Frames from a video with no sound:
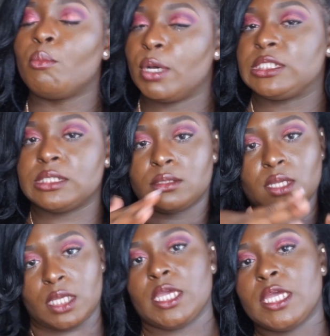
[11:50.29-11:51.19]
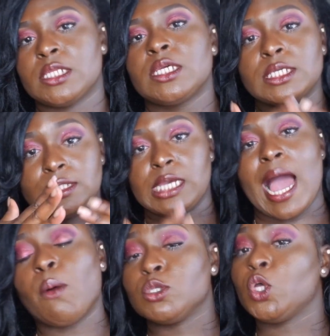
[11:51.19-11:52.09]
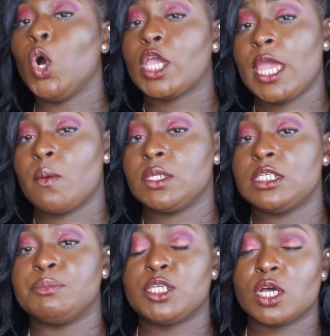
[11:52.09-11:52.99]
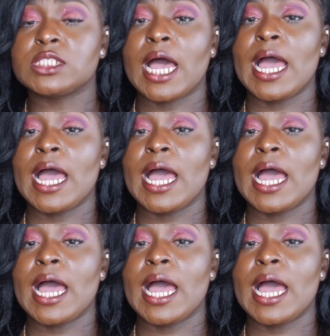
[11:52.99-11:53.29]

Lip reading: But again, I was okay with it because